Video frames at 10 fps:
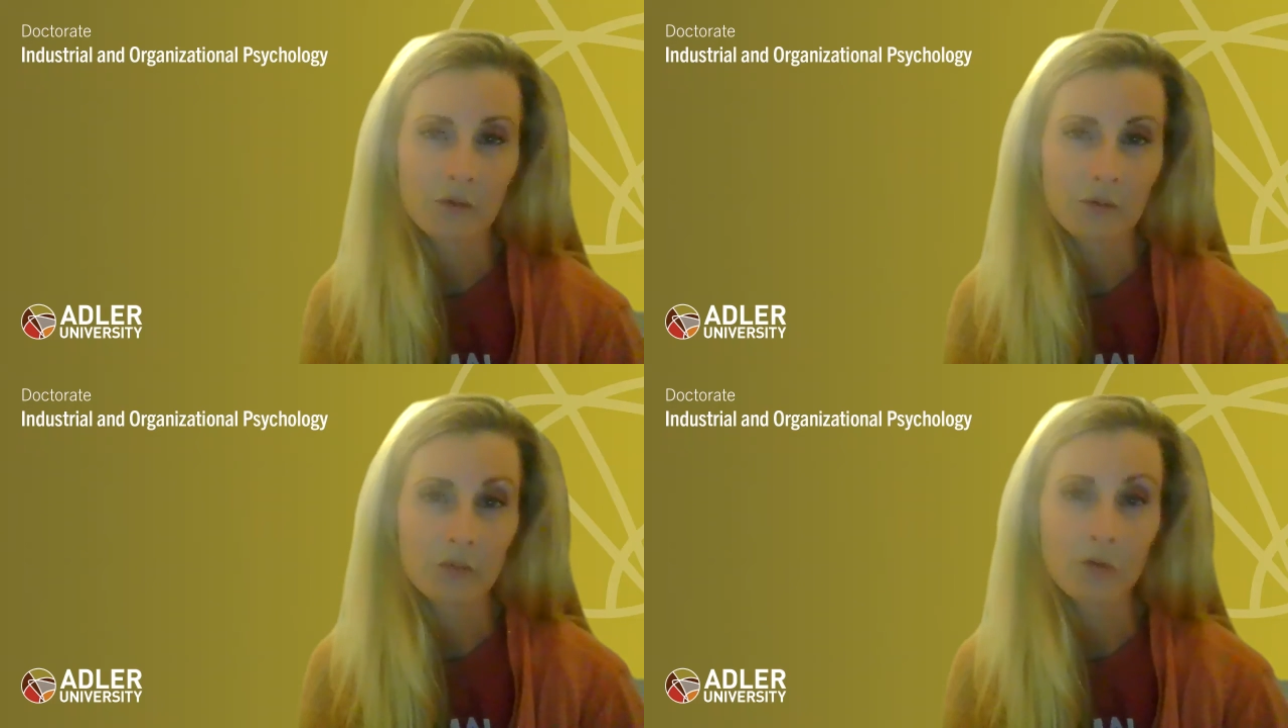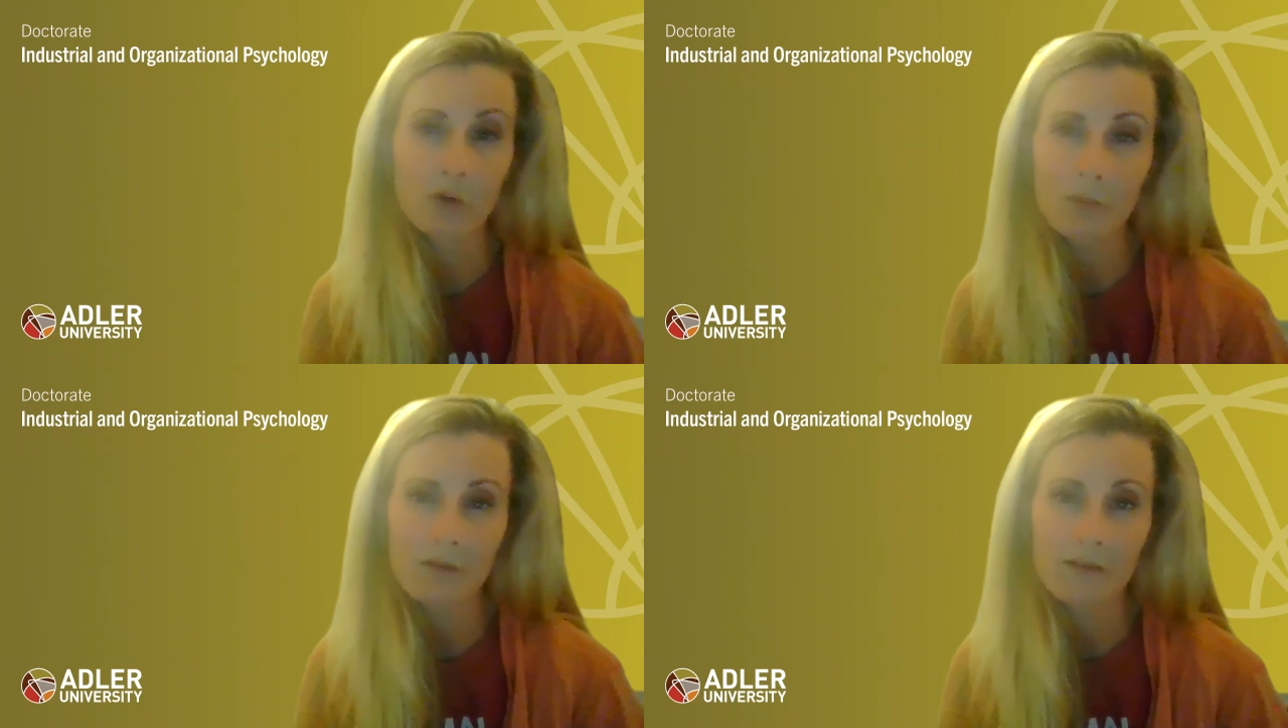to
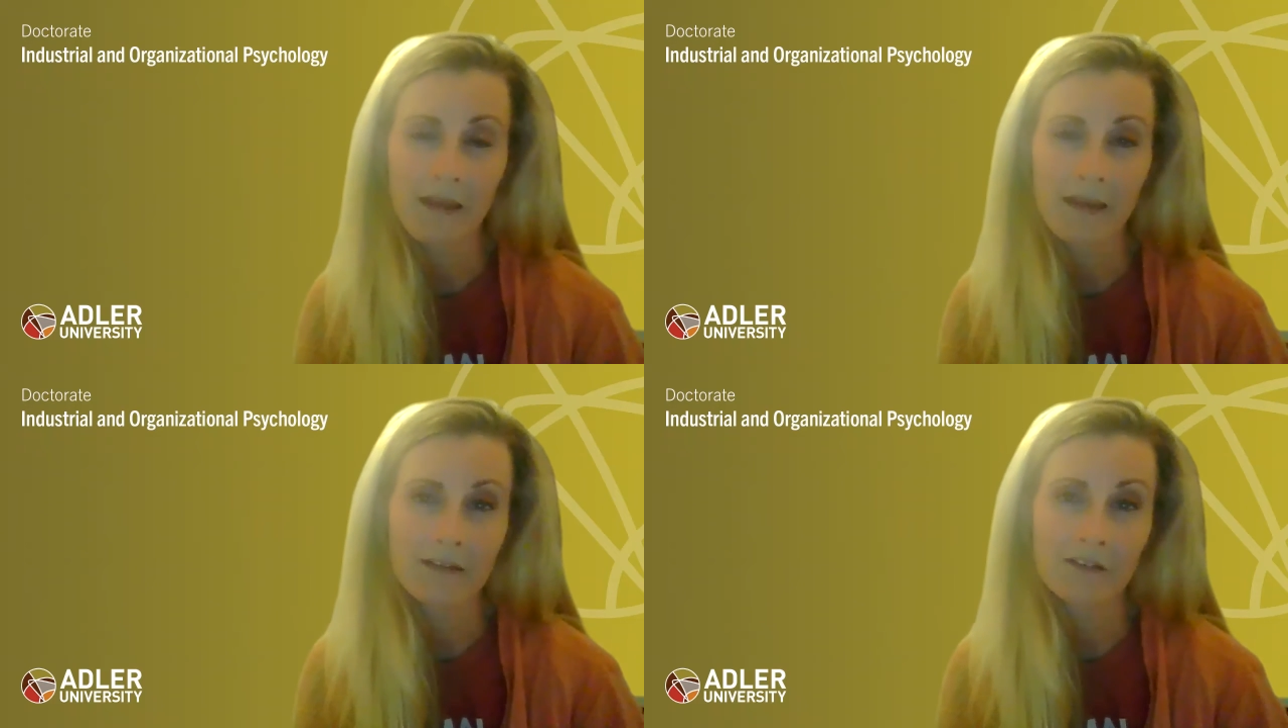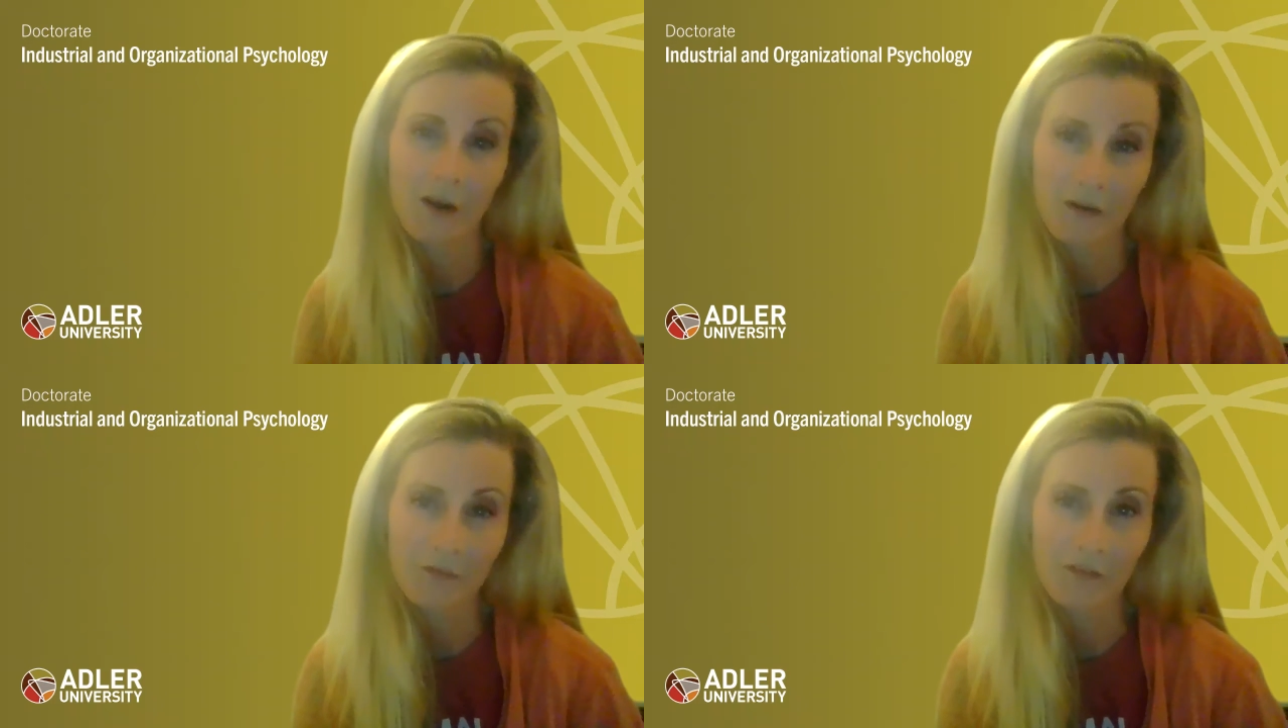groups and
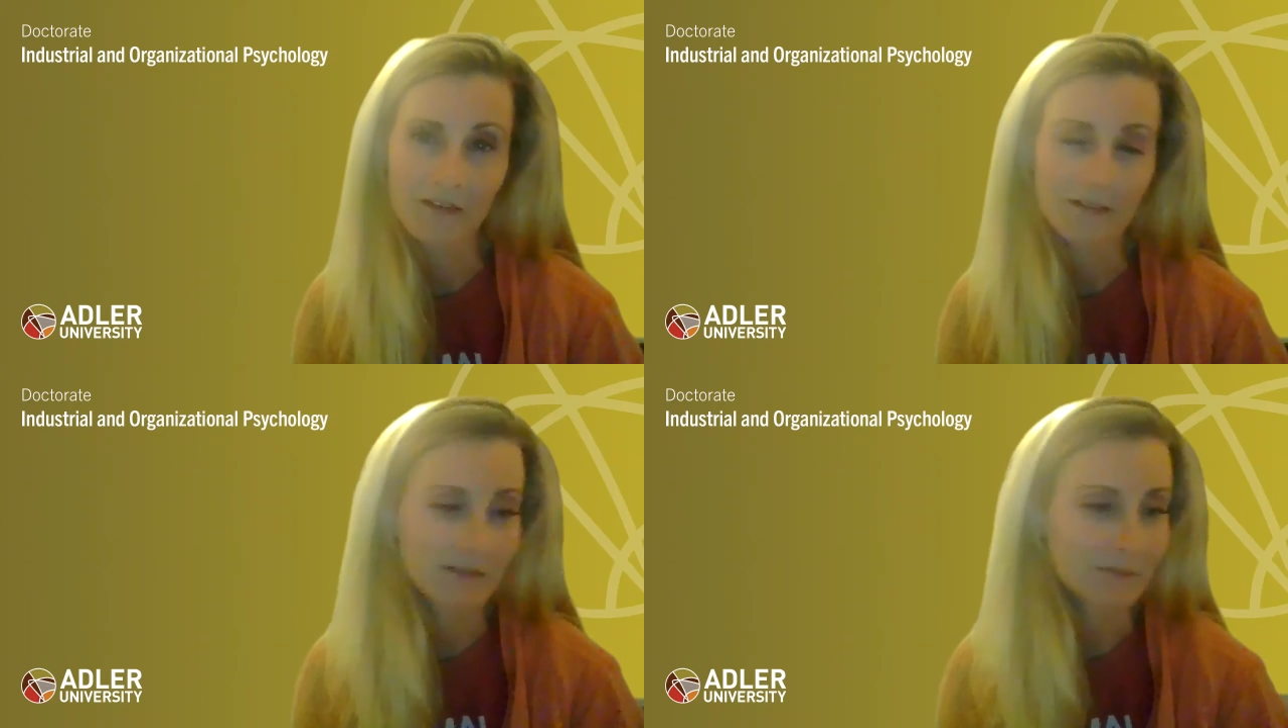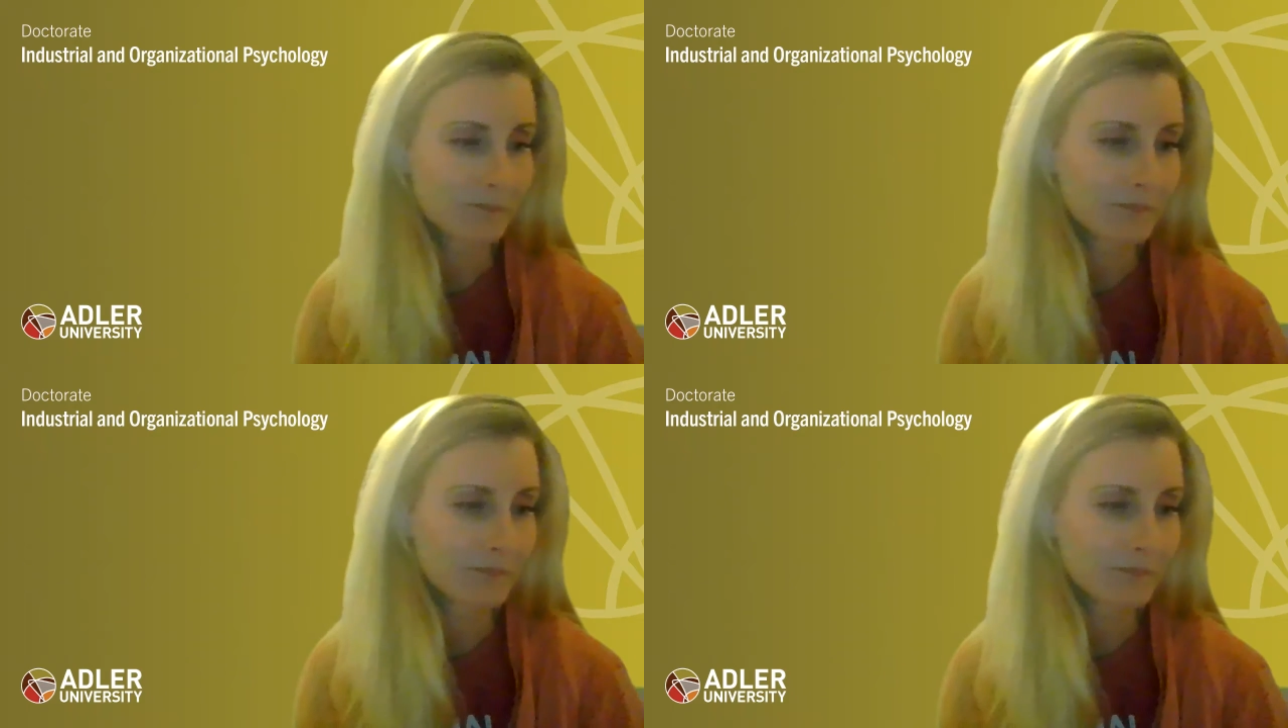conflict.